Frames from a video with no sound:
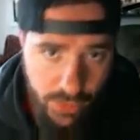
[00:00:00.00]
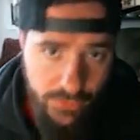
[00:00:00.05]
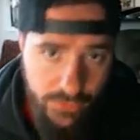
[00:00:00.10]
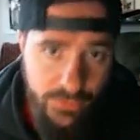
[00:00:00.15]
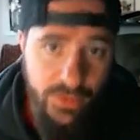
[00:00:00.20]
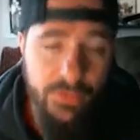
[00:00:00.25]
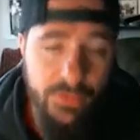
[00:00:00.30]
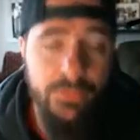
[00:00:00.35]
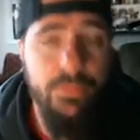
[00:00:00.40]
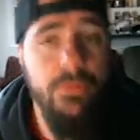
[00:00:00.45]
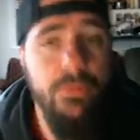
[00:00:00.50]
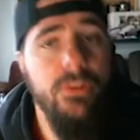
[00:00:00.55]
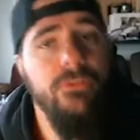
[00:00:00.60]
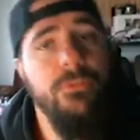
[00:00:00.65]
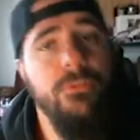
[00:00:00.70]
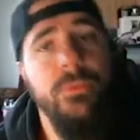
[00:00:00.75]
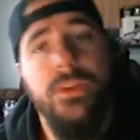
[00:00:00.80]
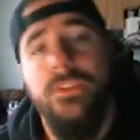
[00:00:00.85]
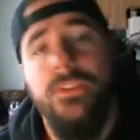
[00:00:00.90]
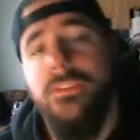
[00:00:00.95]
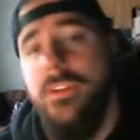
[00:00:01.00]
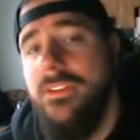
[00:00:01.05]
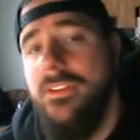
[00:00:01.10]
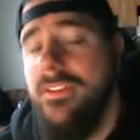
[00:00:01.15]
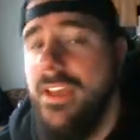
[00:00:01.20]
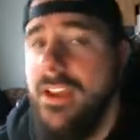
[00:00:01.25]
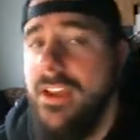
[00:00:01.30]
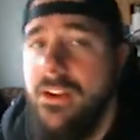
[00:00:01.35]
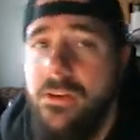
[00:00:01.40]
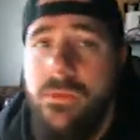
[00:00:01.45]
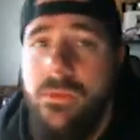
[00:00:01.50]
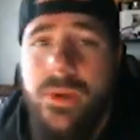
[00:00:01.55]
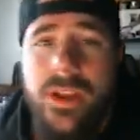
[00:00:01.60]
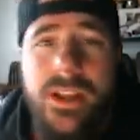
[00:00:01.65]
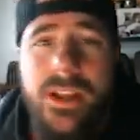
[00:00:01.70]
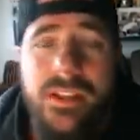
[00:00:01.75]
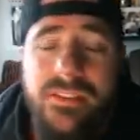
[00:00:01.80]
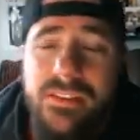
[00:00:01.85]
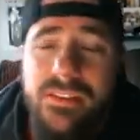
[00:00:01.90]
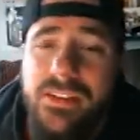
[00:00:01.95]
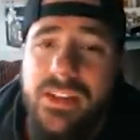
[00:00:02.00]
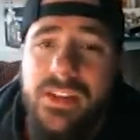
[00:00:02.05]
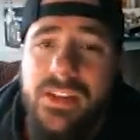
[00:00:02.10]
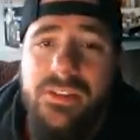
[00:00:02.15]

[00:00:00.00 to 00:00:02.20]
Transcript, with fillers: So that was important for me to start taking away that delay